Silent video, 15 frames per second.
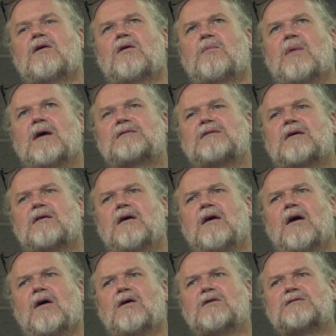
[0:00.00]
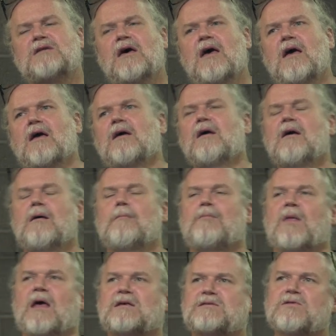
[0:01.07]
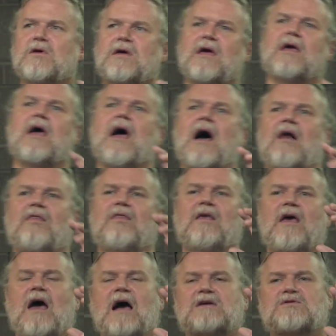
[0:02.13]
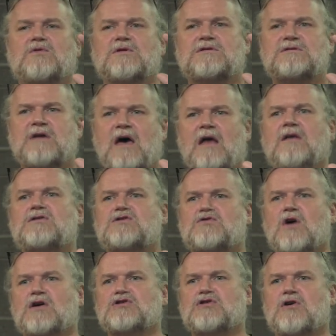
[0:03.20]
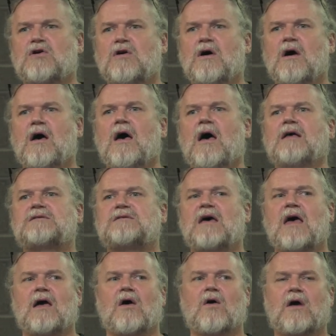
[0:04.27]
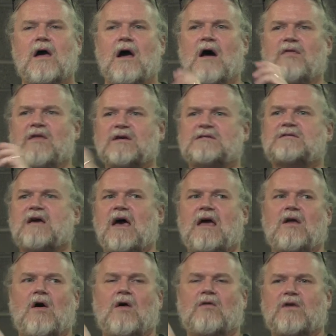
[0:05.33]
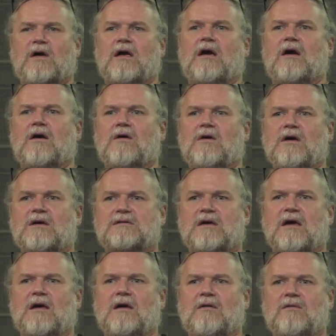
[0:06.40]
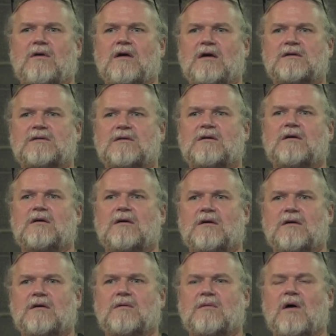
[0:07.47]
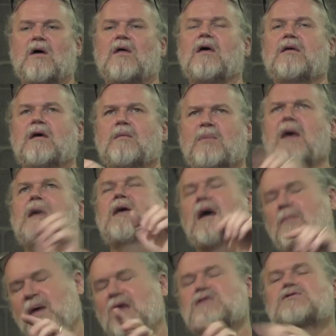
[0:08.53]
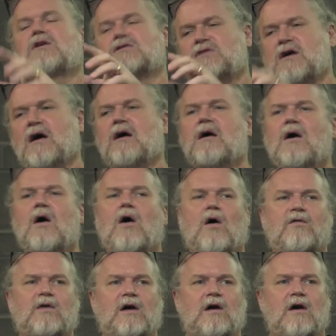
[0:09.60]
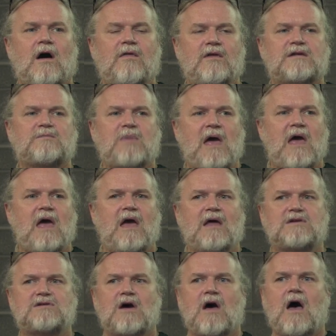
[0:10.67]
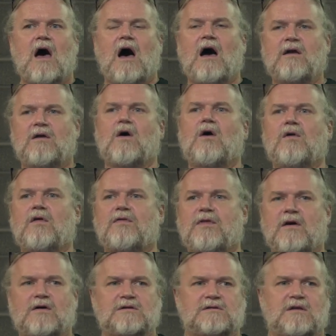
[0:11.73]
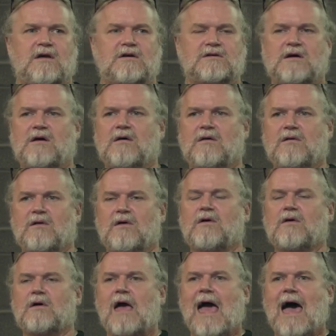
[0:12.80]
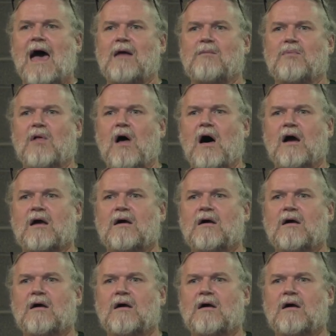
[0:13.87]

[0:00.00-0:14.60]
basically, are you saying it's looking at the actual site structure and saying, okay, on this site over here is a, is, uh, yeah, page, yeah, page structure, yeah. Over here on this page, I know that there's, there's a little ad block